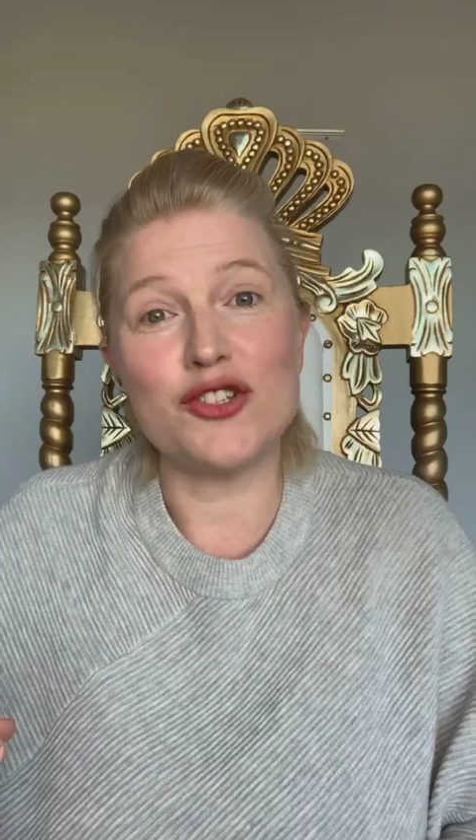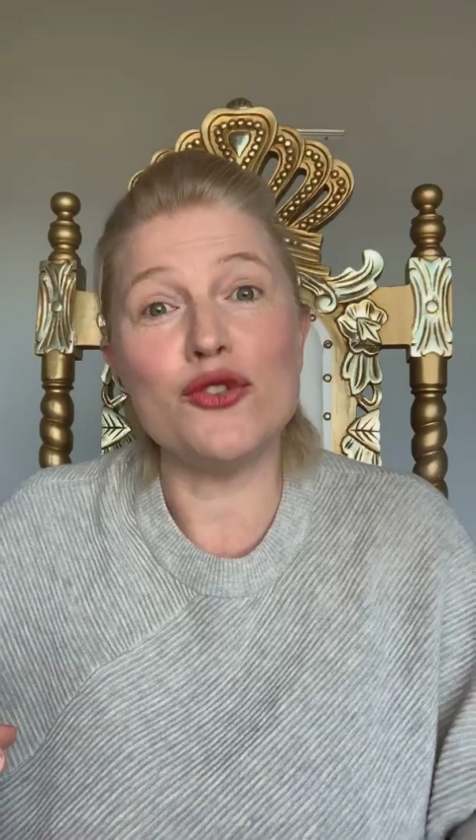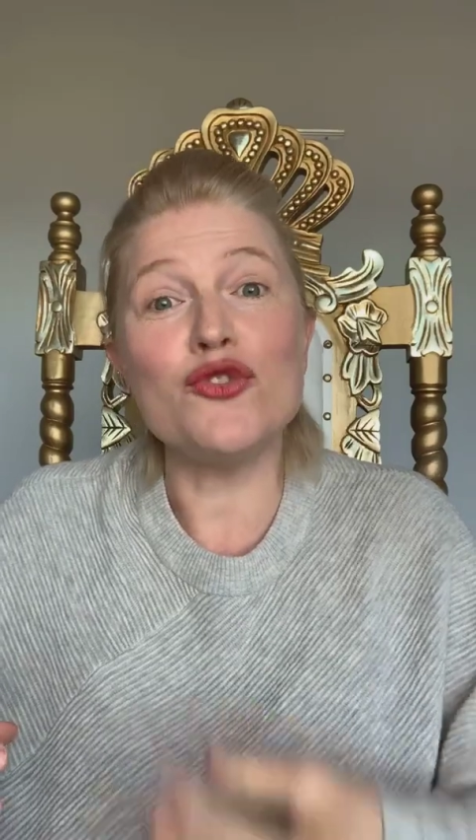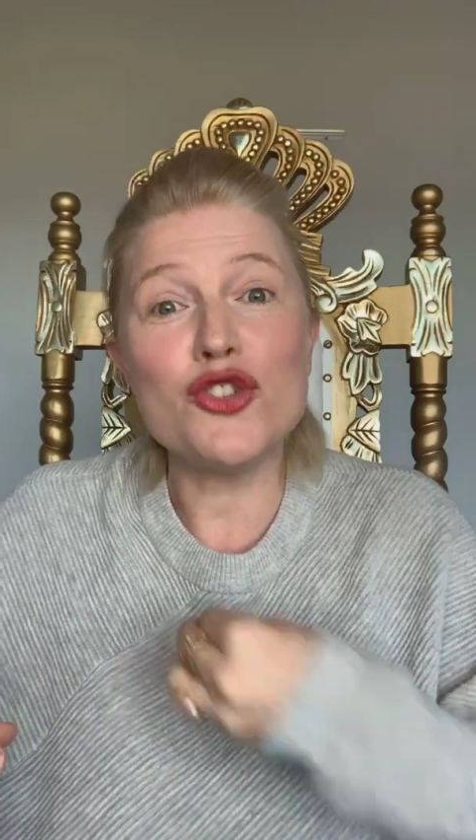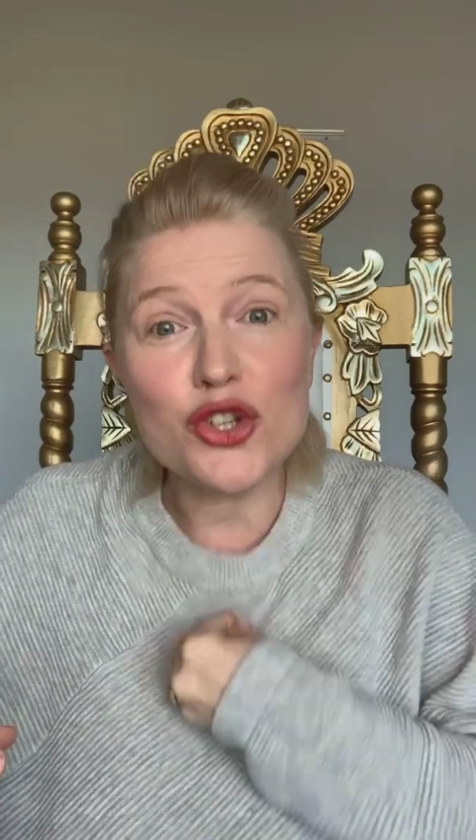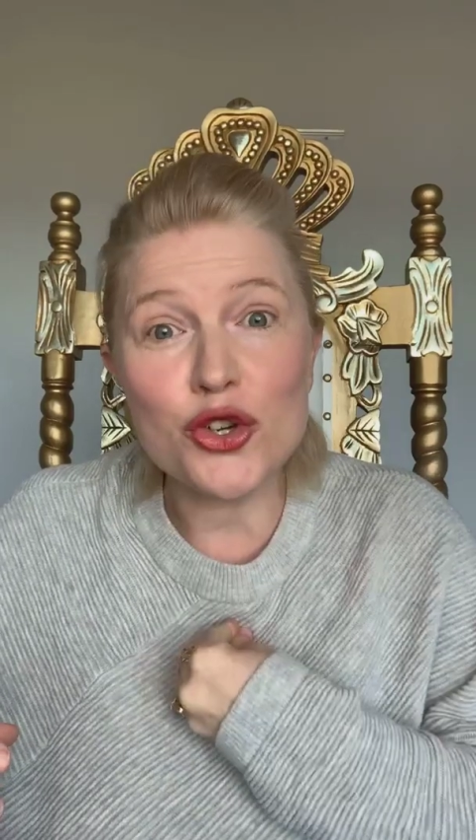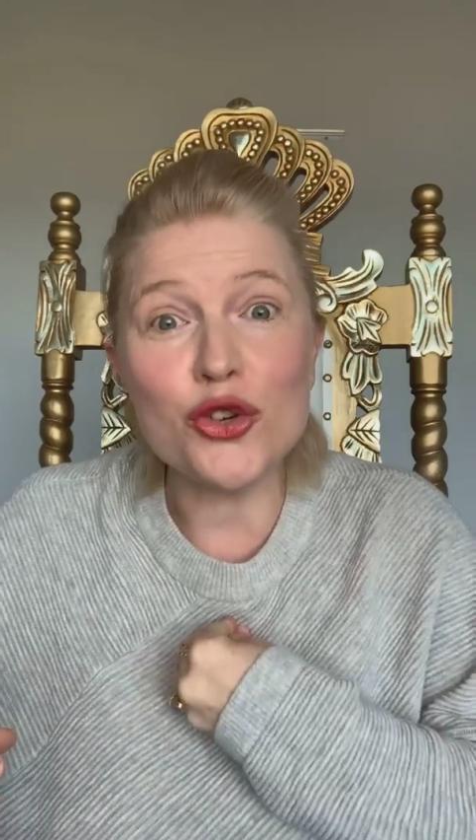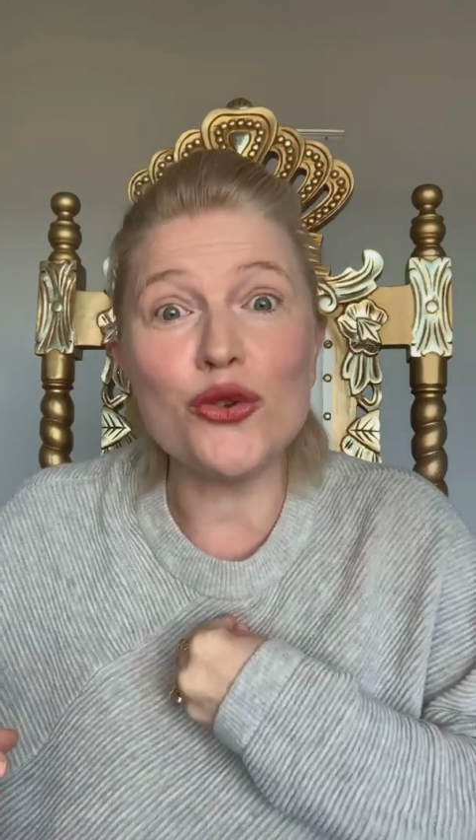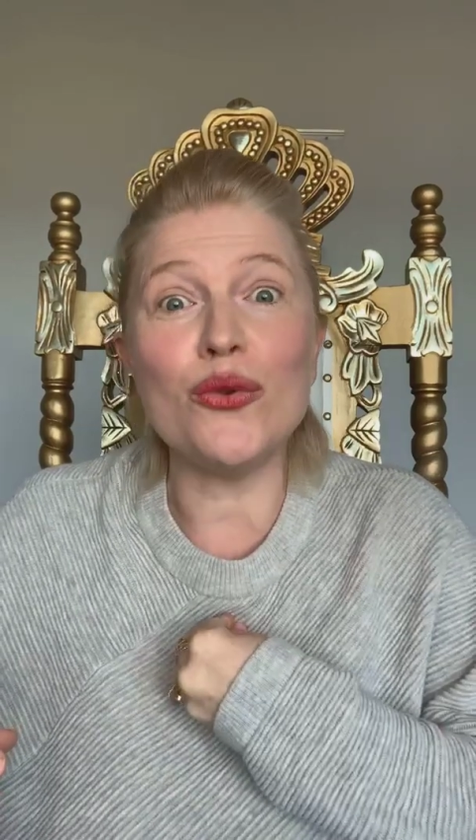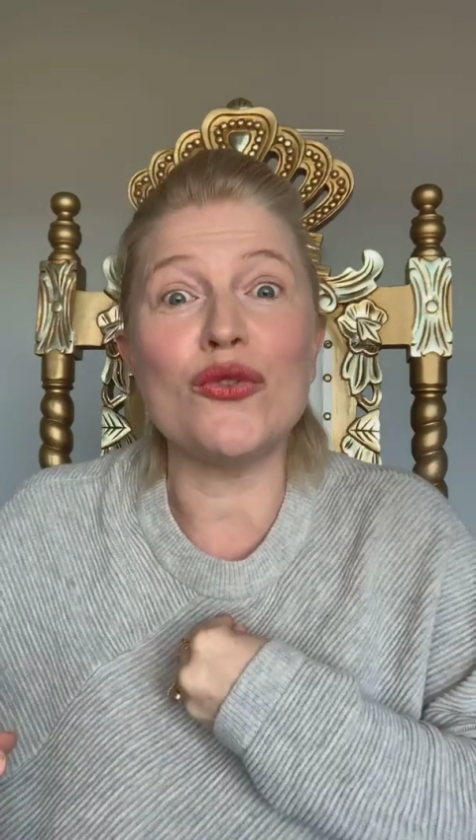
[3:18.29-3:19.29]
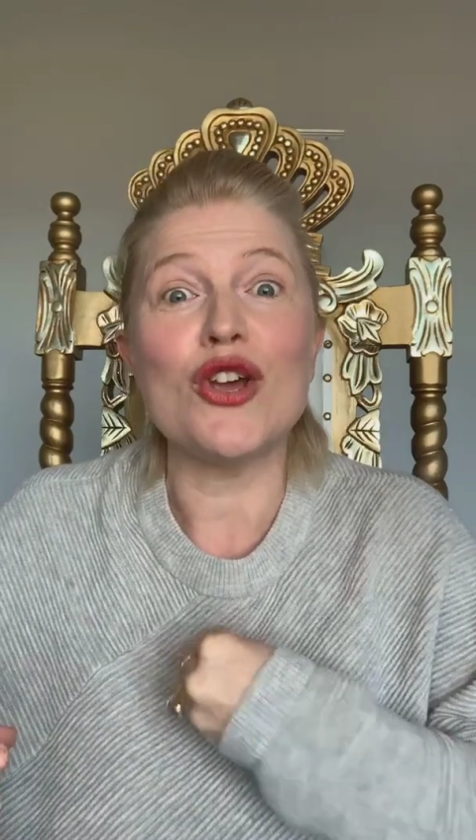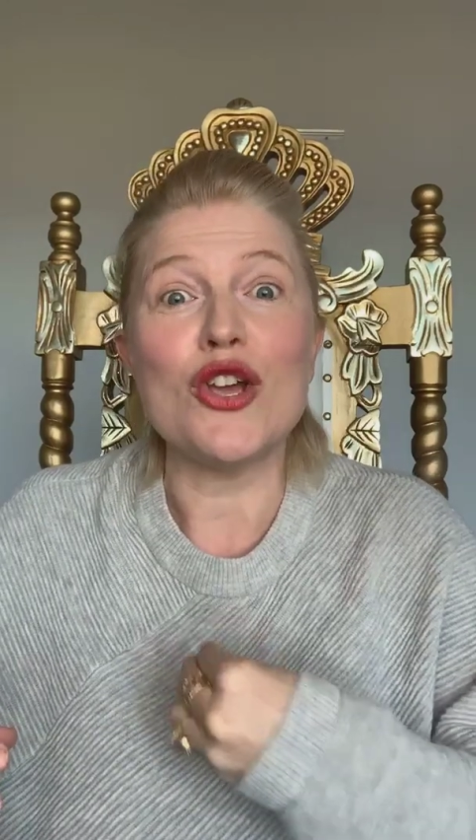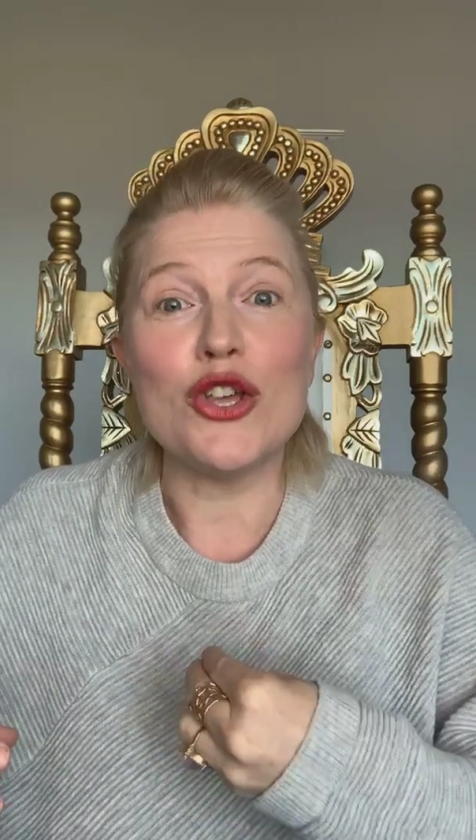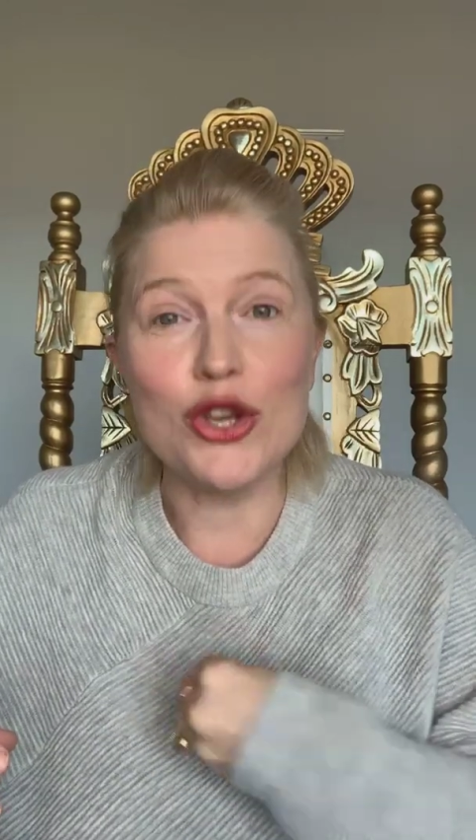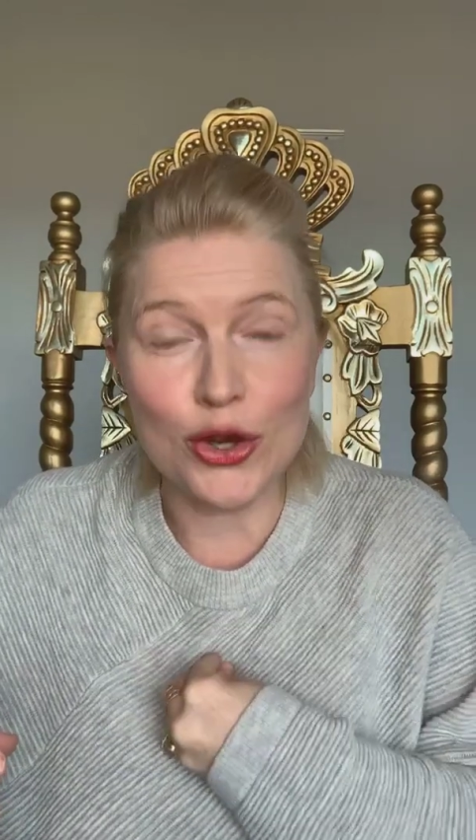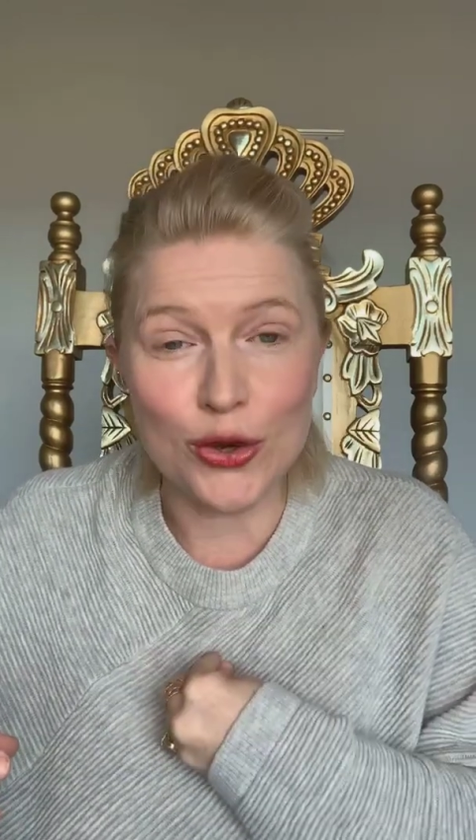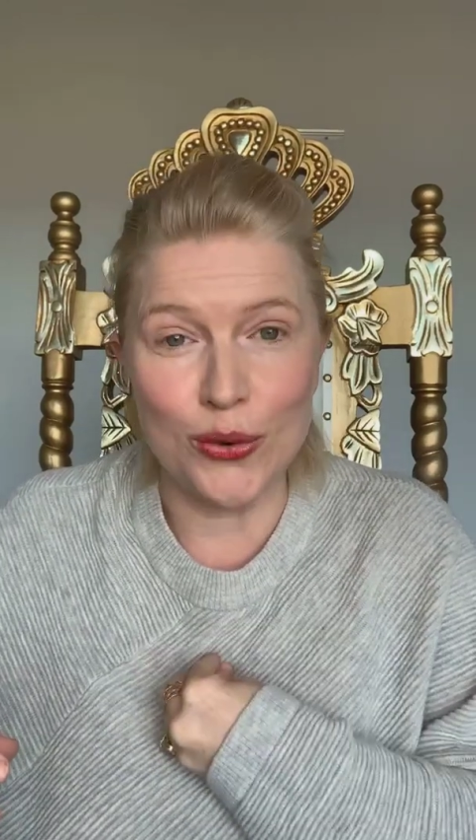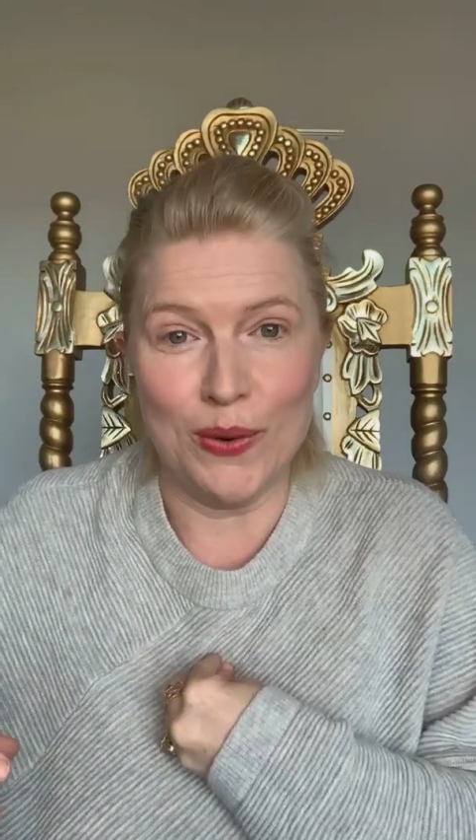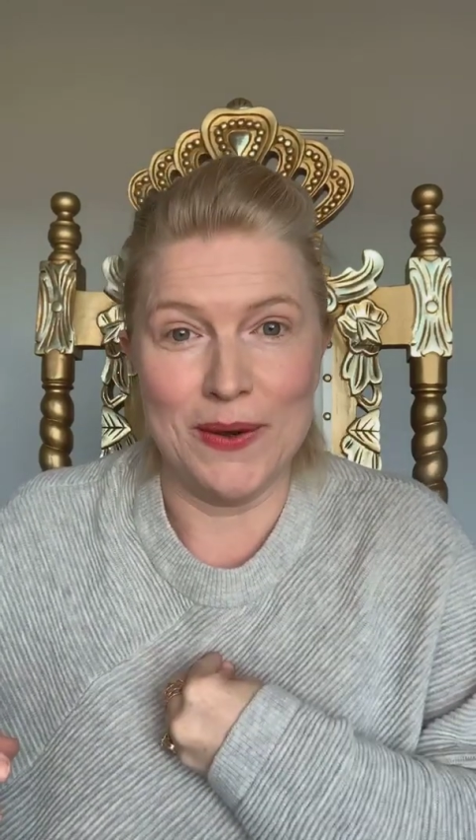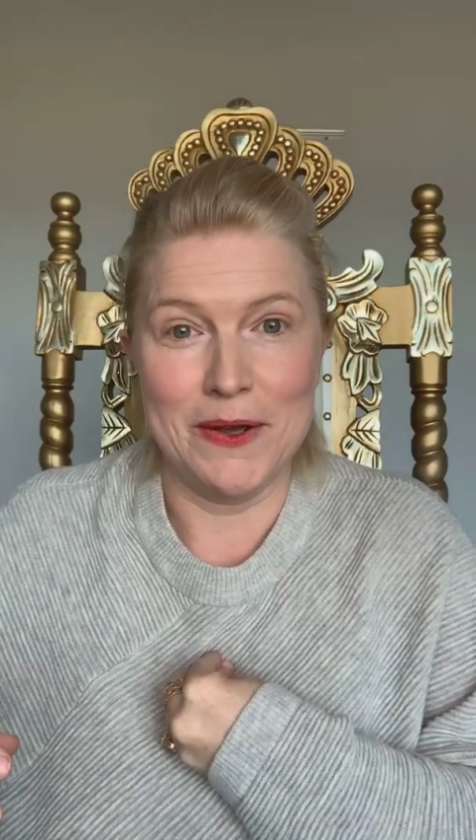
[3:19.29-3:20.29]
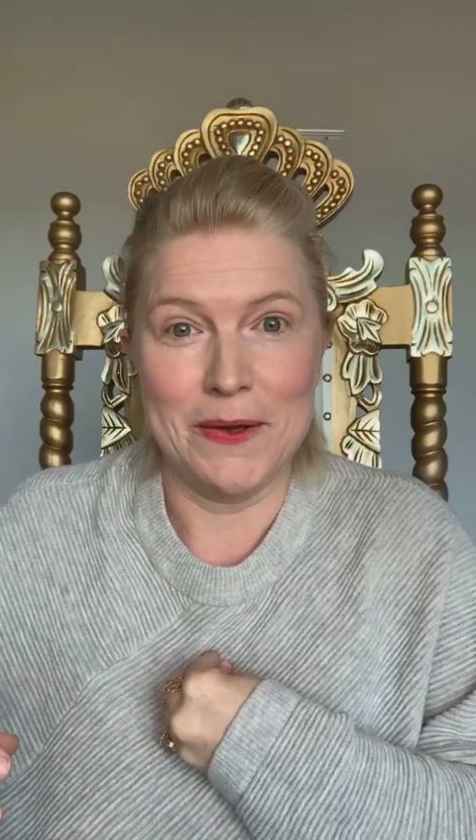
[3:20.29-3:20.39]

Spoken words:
to choose you.